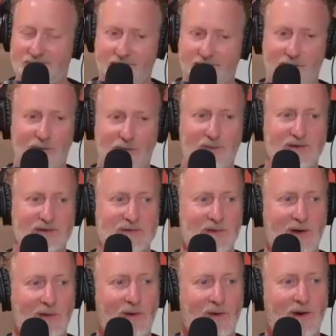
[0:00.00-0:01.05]
You speak to
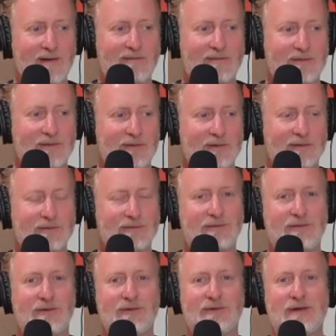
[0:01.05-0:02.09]
my wife and she'll
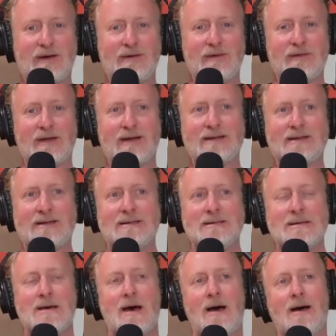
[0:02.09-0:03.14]
tell you that.
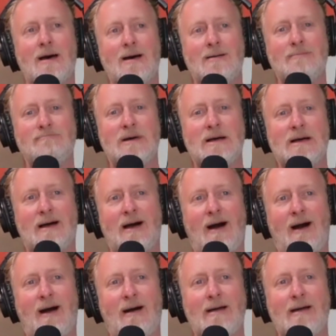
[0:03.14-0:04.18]
I'm
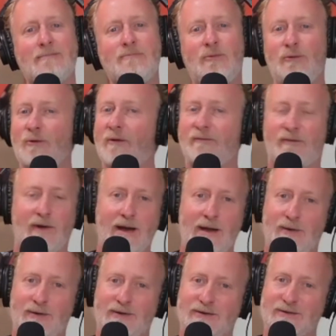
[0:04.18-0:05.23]
not very
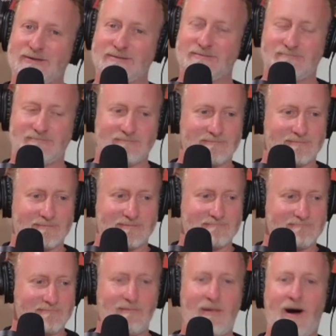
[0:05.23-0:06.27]
good at
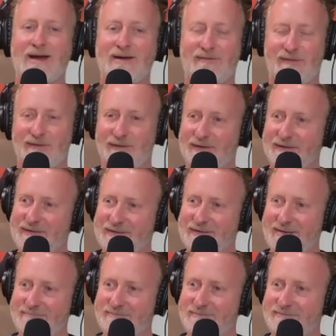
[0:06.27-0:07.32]
mindfulness.
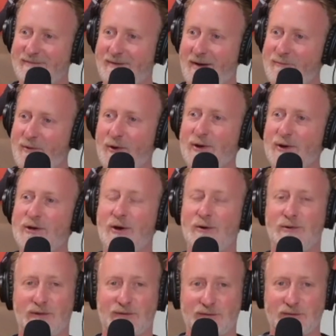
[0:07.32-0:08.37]
I'm not a
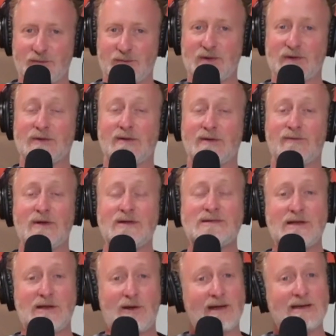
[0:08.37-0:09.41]
yoga sort of person. I've
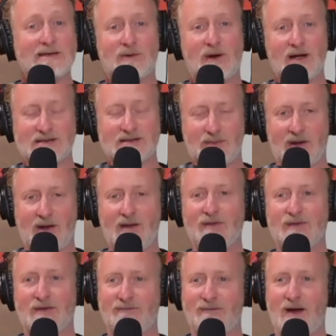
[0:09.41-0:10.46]
recently got into ice
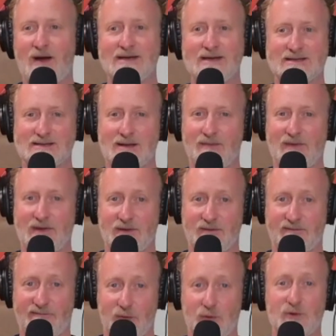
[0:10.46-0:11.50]
baths. I find it's something
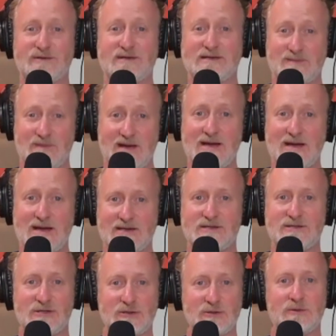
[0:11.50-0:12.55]
that forces me
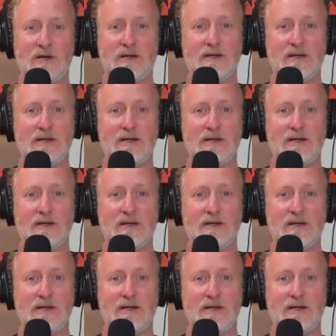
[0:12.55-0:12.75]
into